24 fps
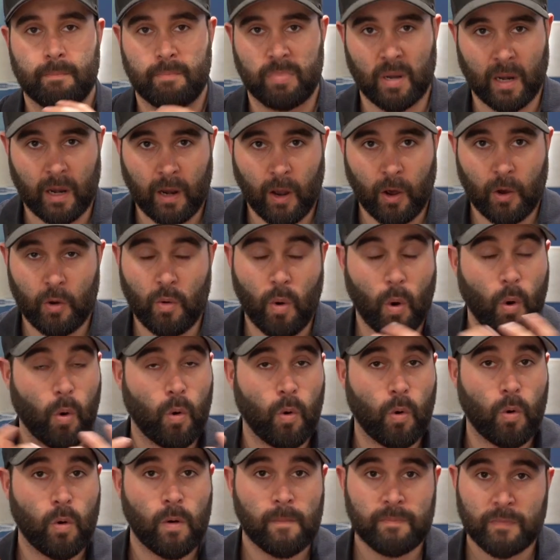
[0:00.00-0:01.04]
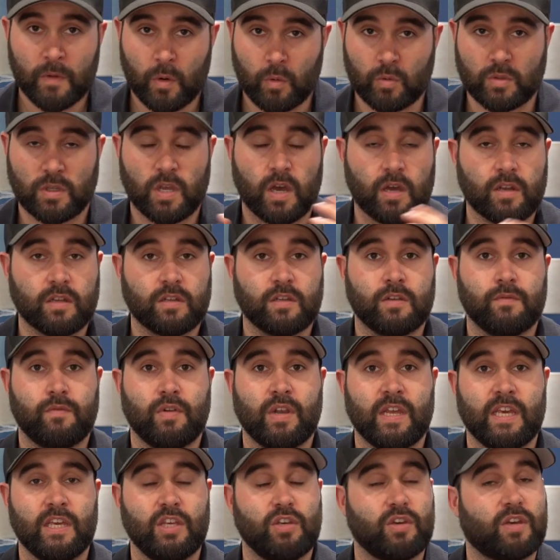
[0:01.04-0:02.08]
below, or
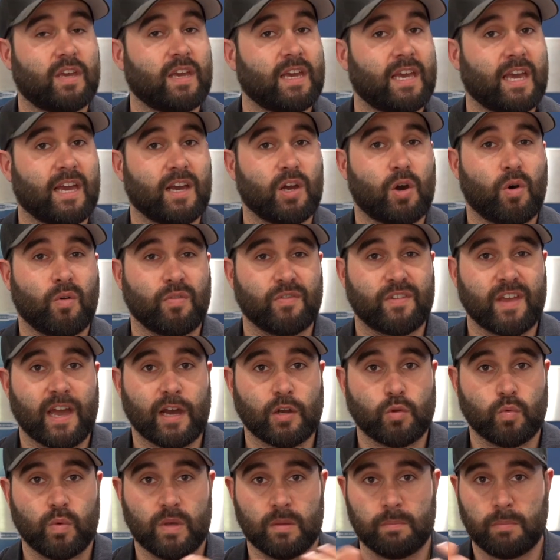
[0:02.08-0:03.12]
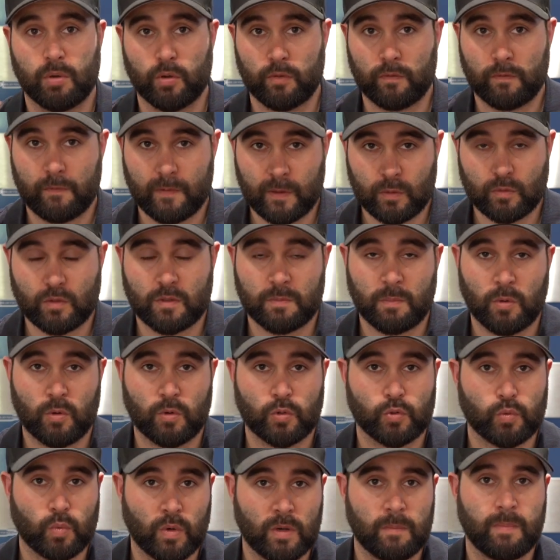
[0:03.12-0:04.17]
alternatively you can get in contact with Blue Field
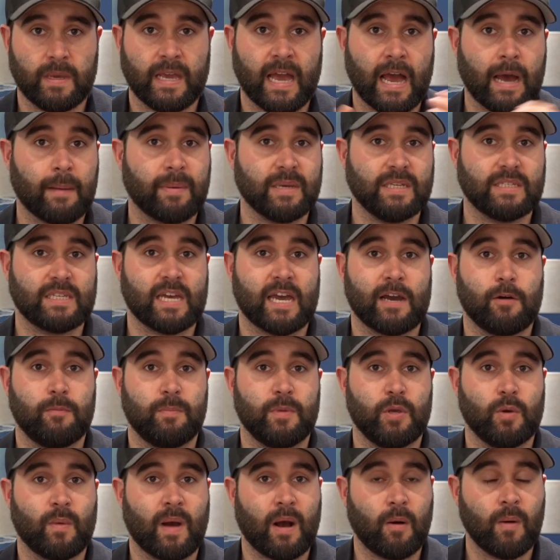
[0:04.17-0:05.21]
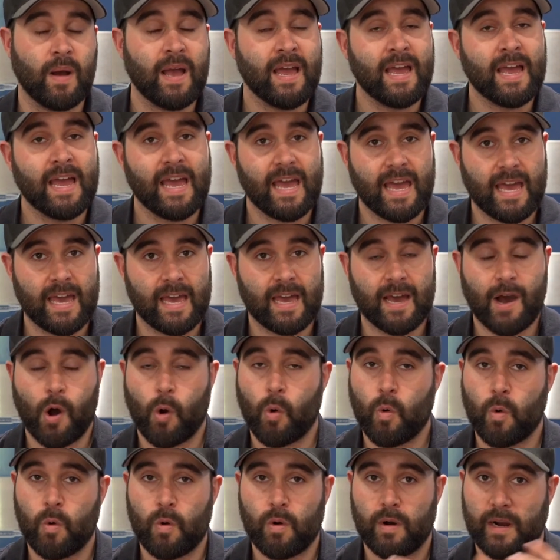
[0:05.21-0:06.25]
Sports. We'd be happy to help you out here,
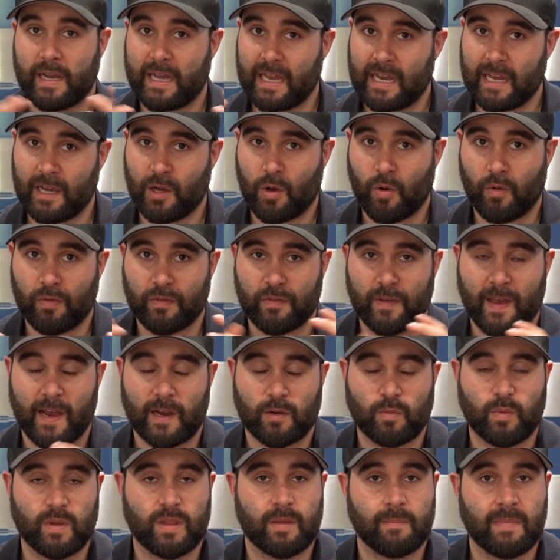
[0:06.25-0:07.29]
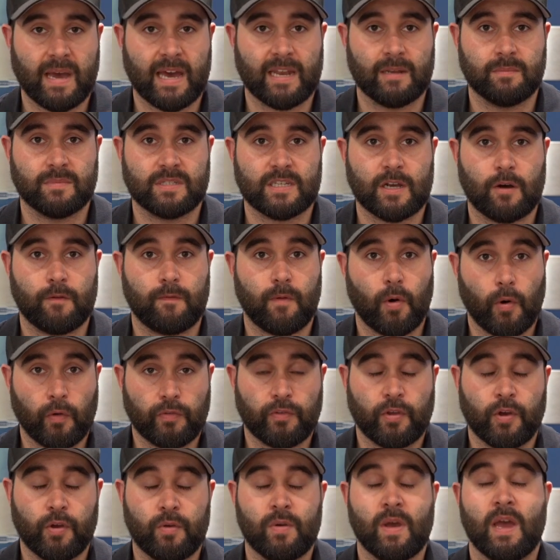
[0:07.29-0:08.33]
or get in contact with the man himself,
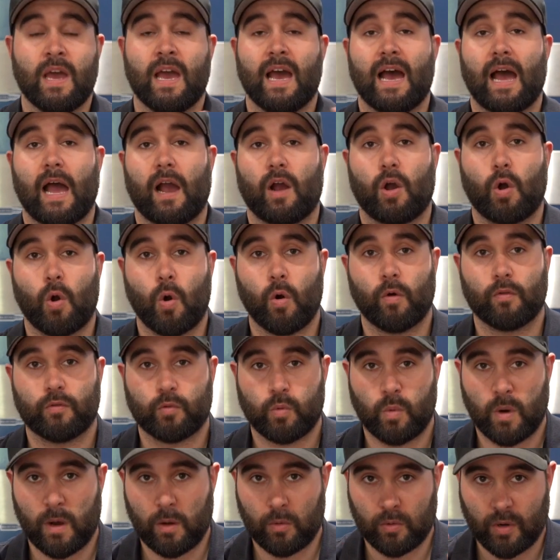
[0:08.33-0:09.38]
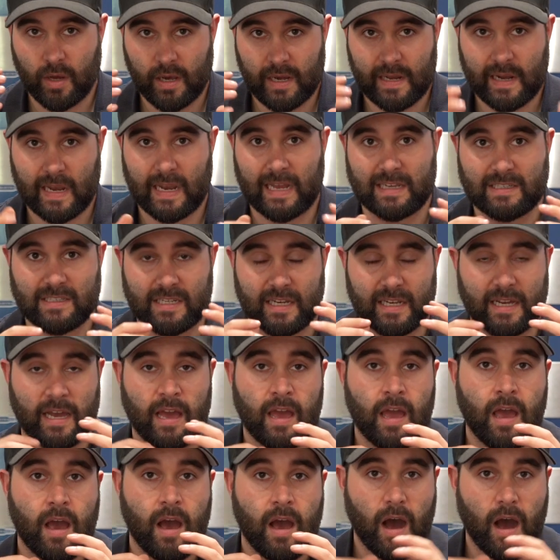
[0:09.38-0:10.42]
Otto, at Cotswold Classic
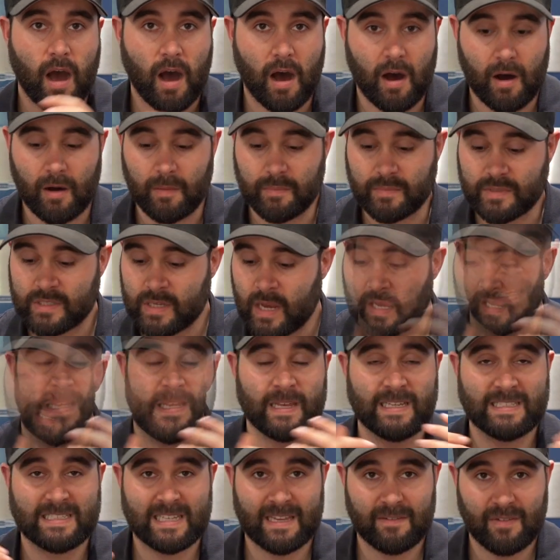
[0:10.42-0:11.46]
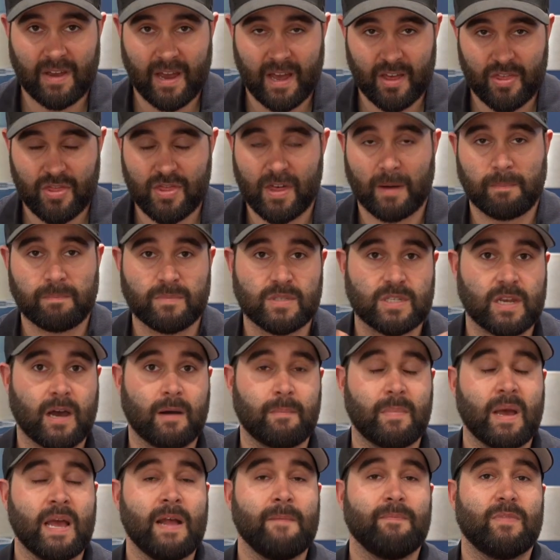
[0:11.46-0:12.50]
Arms. Please give it a thumbs
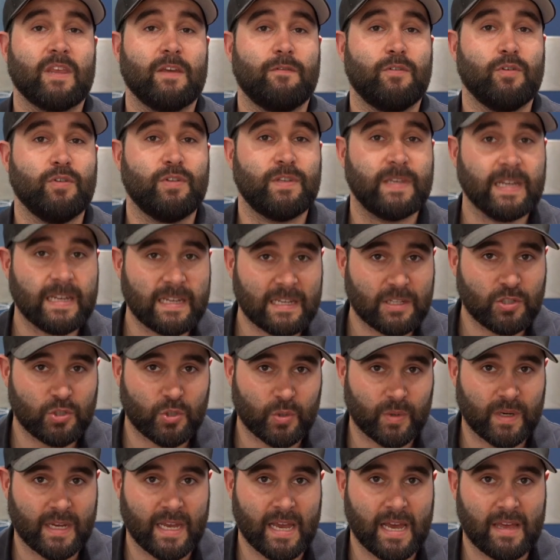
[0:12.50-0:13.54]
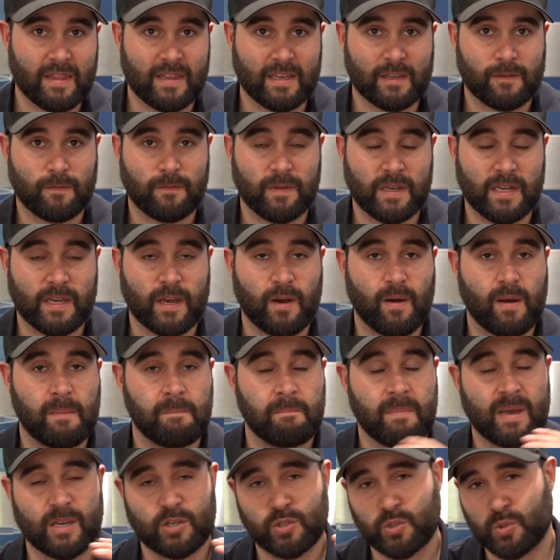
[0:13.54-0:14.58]
up if you did enjoy this video,
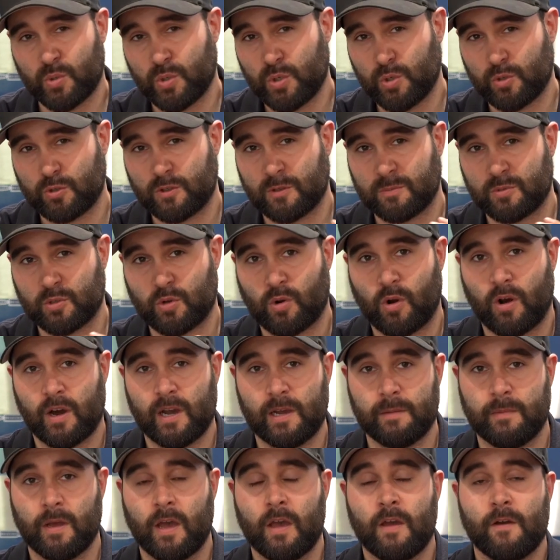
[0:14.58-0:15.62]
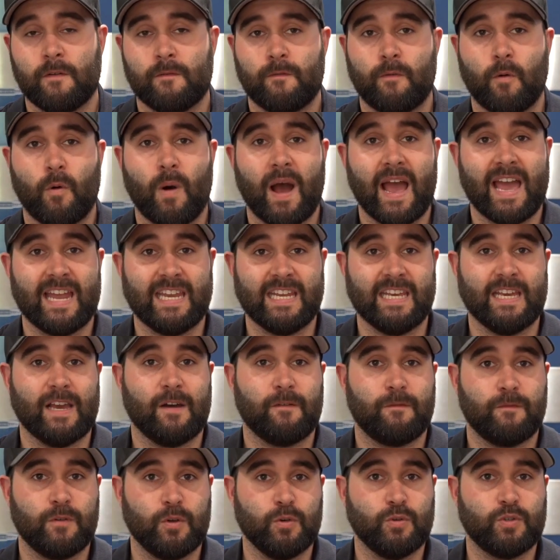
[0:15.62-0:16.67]
and make sure you're subscribed for any
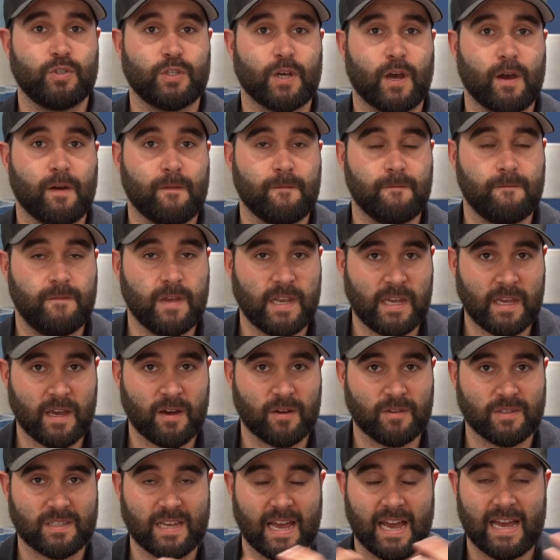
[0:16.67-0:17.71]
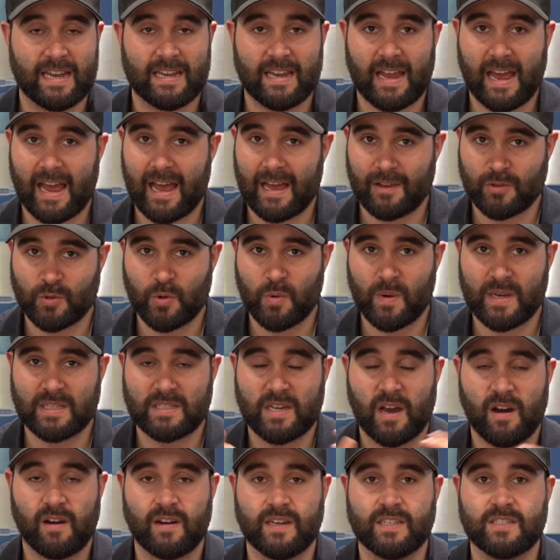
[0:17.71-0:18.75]
future videos. And as always
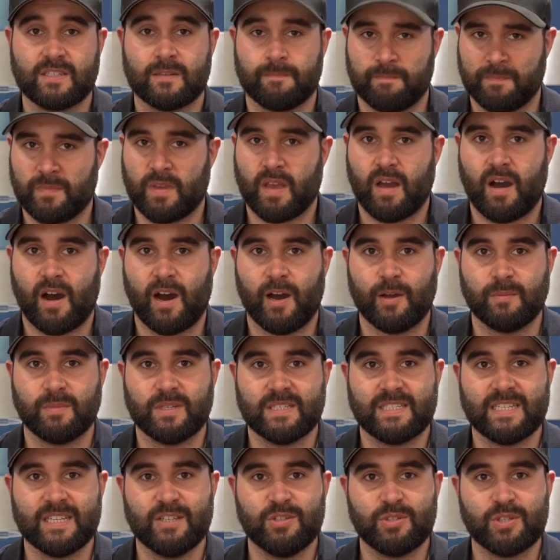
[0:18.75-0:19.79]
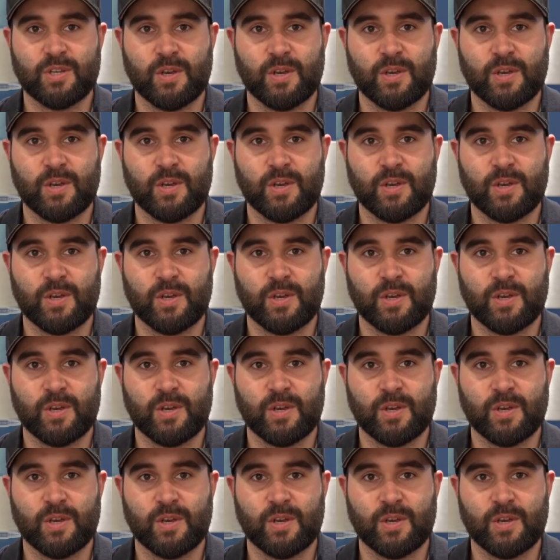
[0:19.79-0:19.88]
guys, I hope to see you